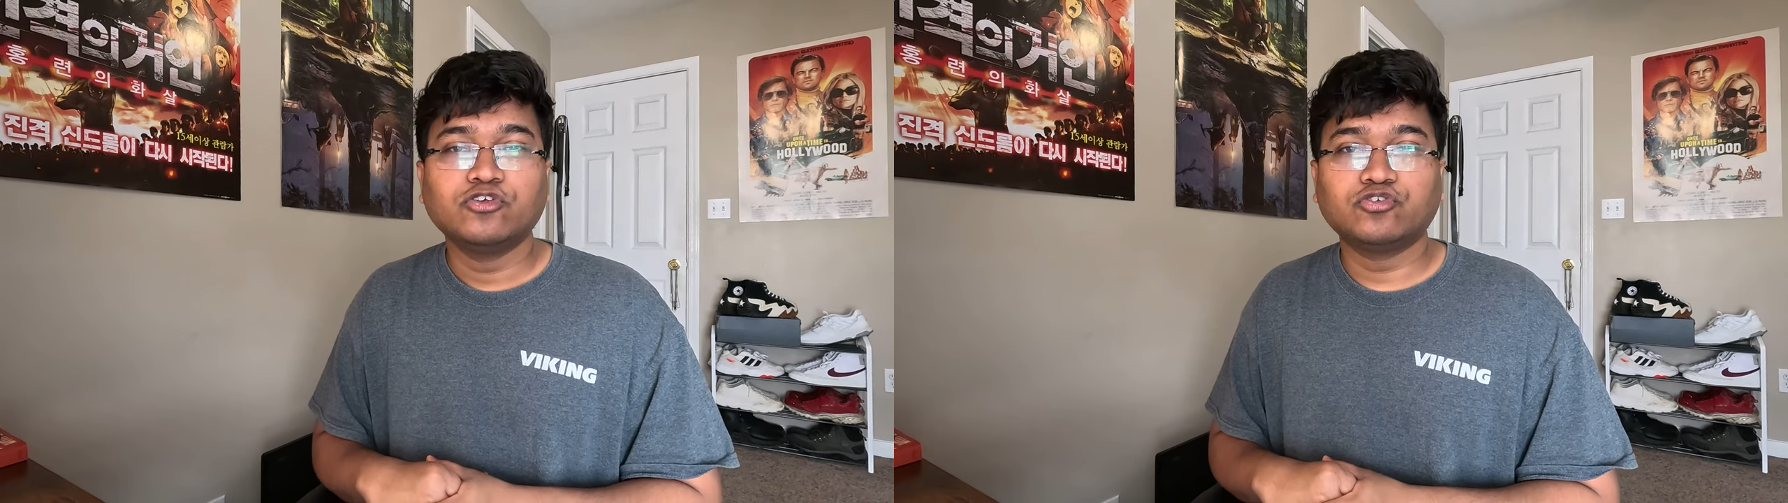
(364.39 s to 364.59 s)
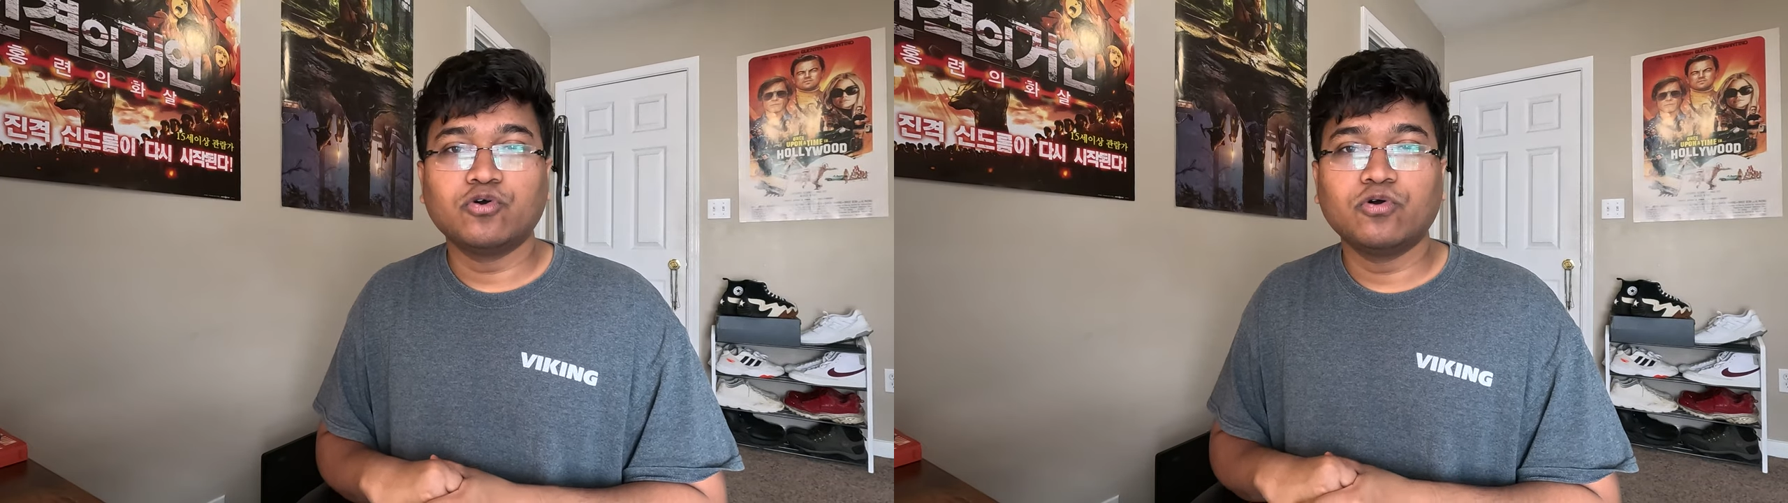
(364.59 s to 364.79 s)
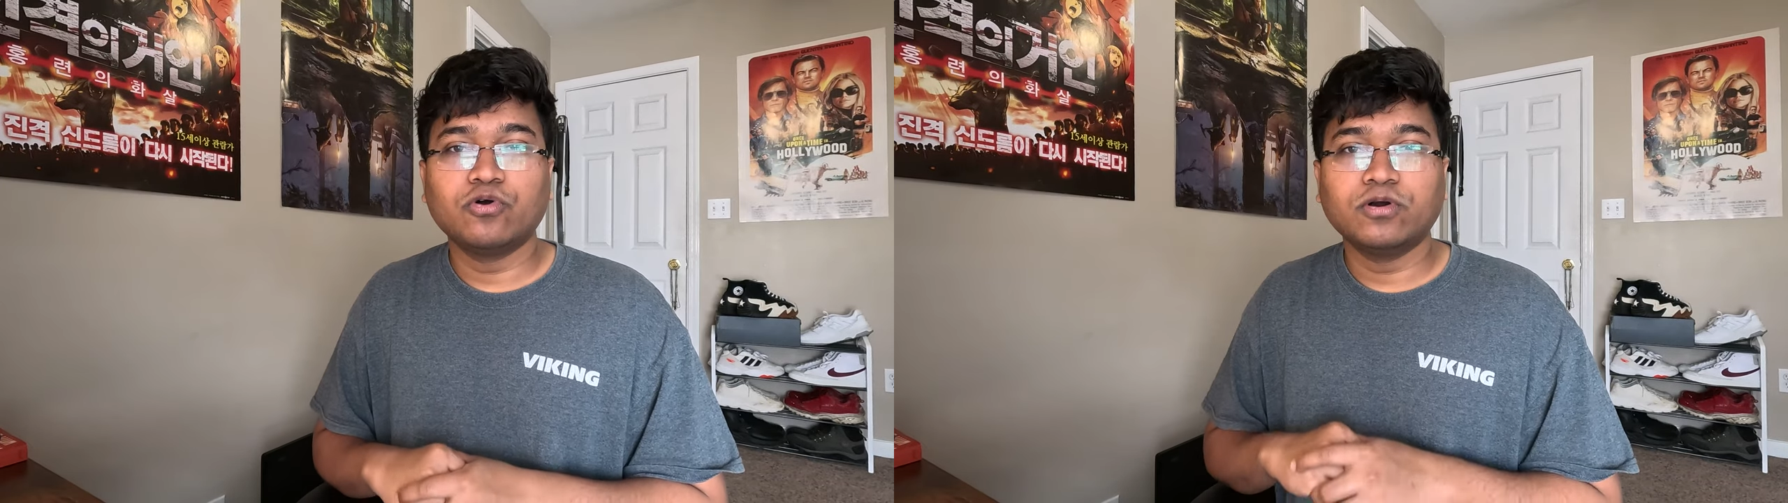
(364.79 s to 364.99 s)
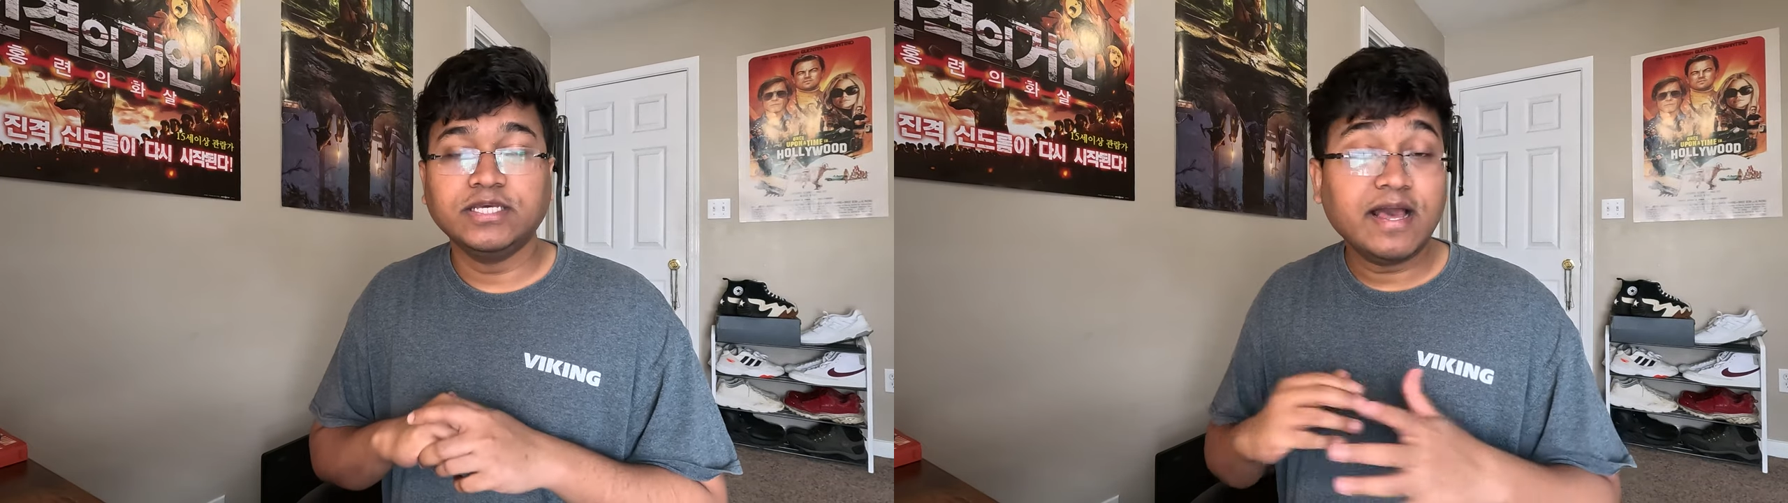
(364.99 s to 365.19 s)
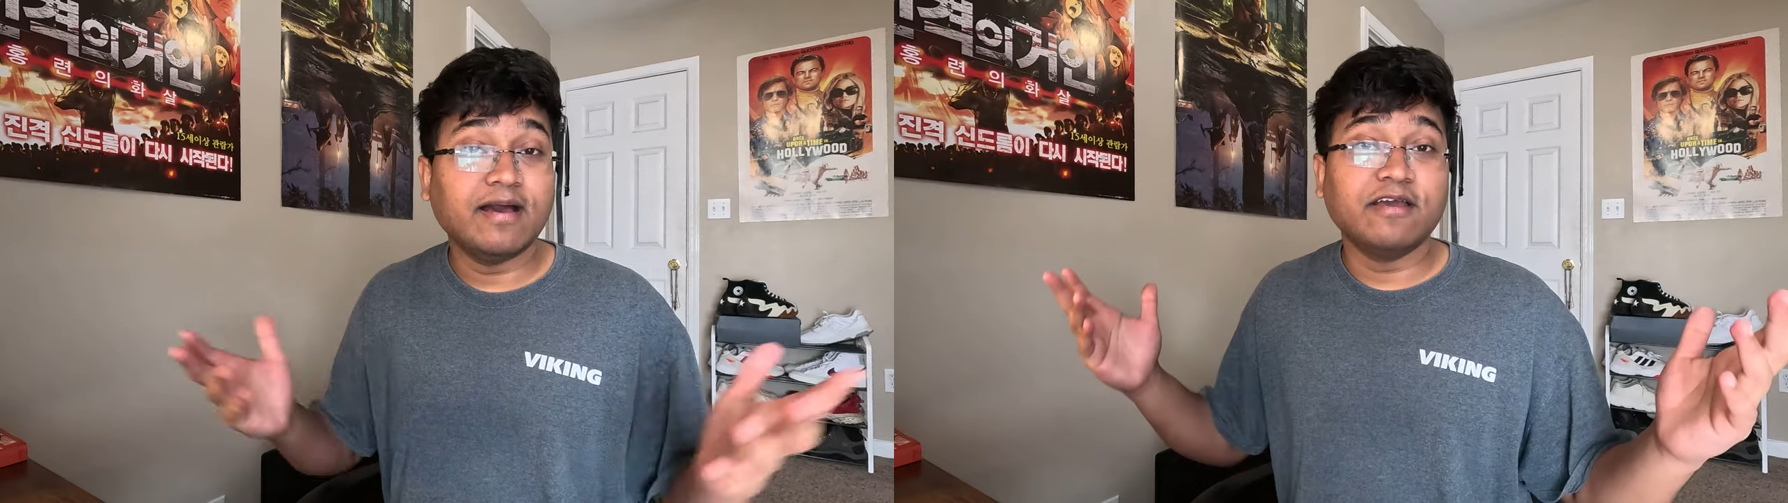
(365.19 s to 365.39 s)
So
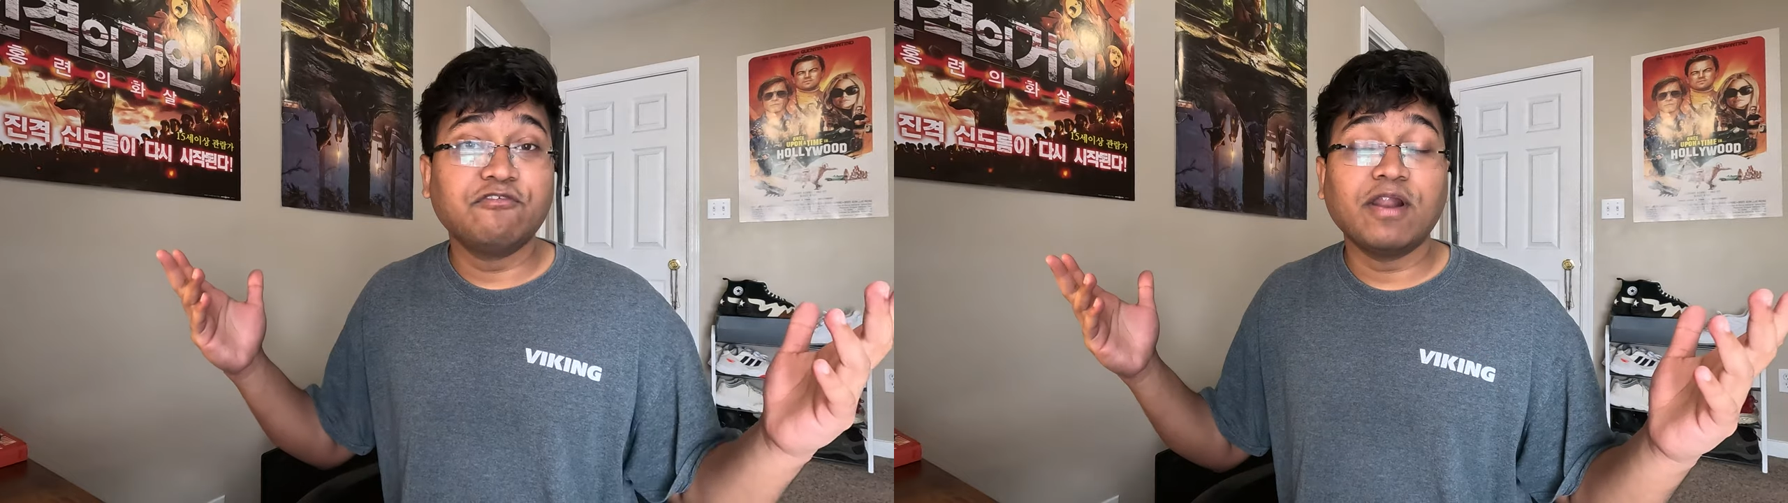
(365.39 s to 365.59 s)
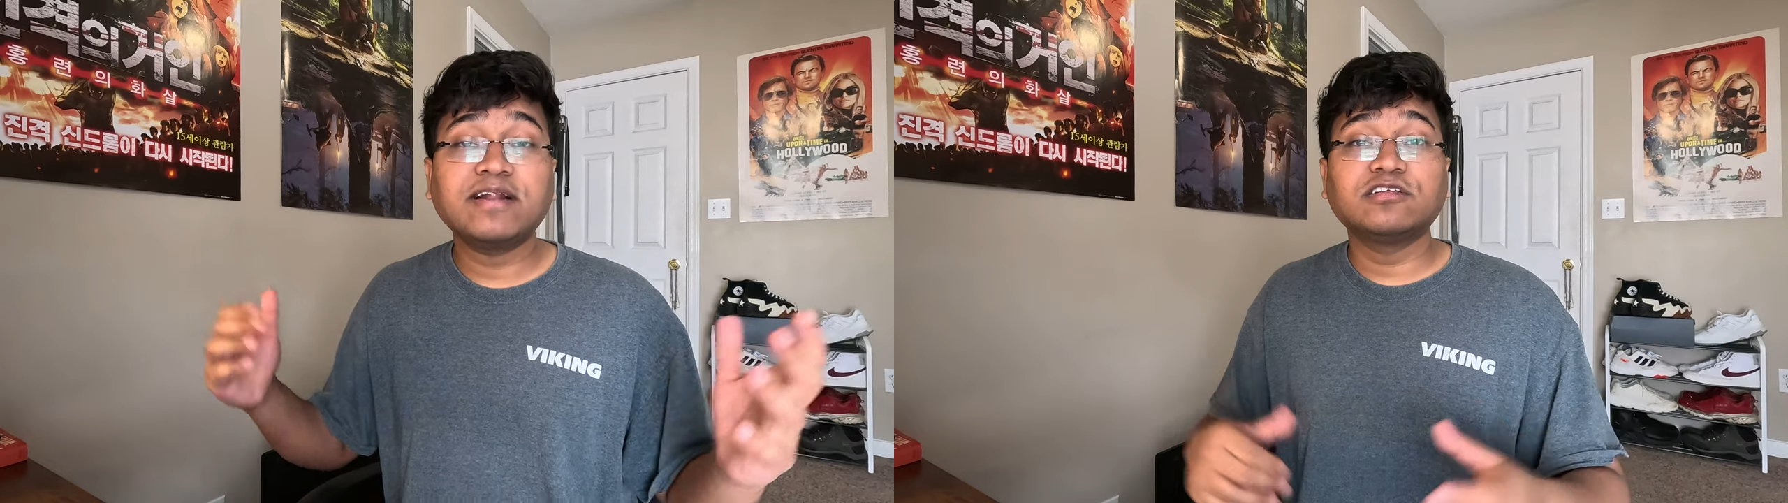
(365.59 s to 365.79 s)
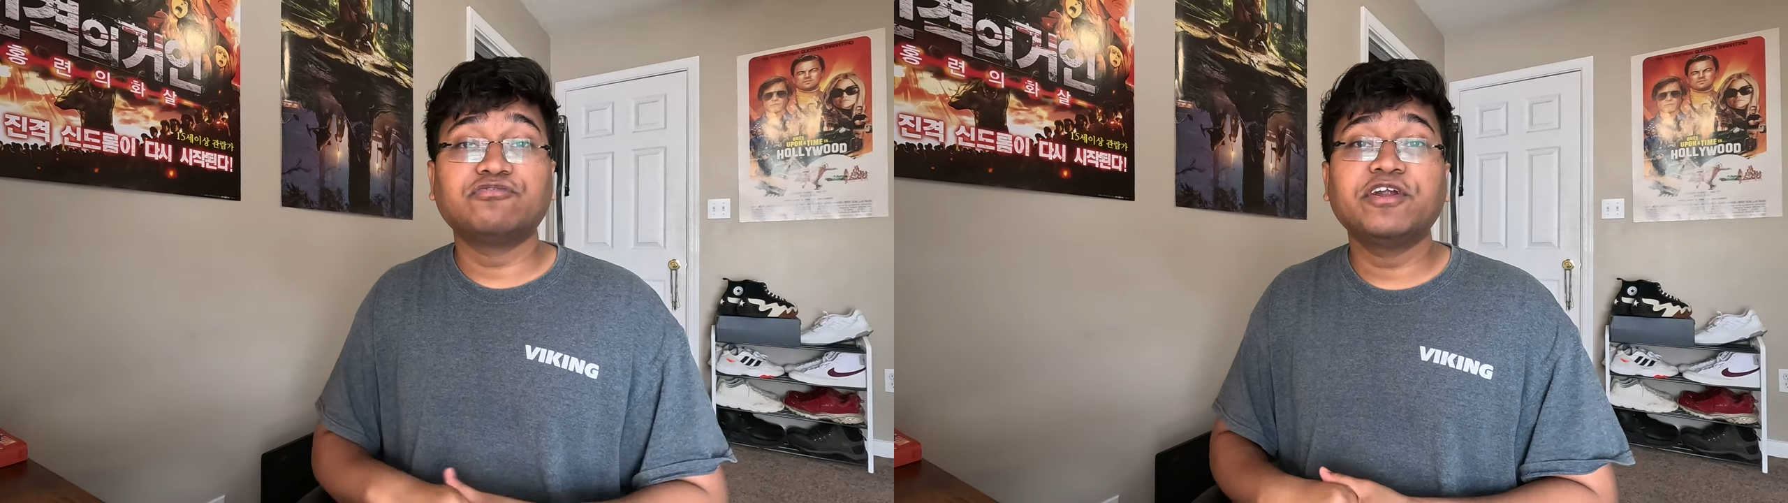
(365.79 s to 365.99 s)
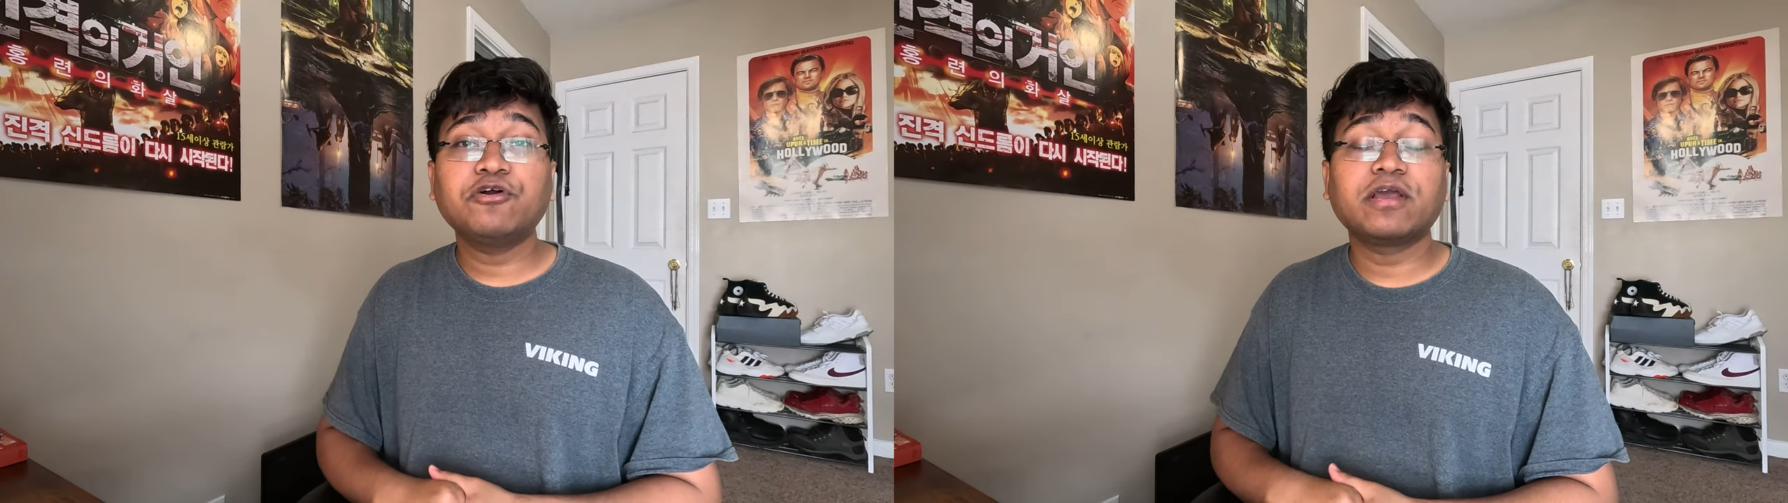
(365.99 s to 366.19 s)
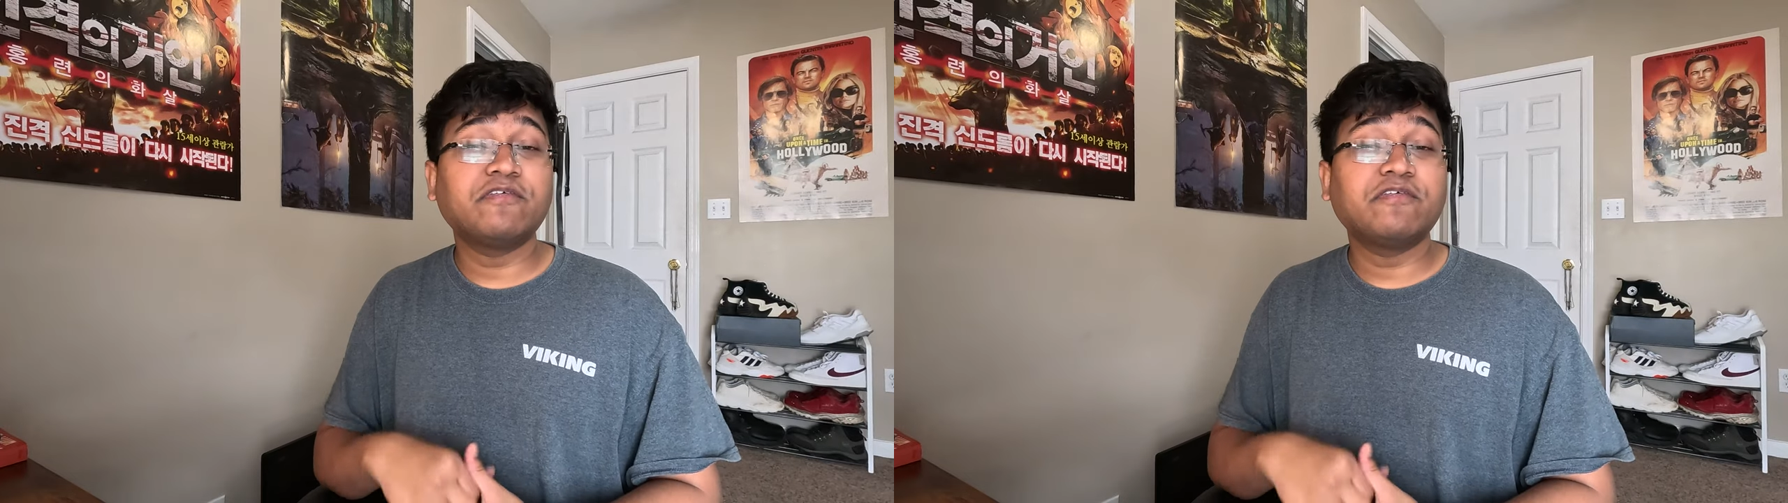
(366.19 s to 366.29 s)
yeah, if you like this video,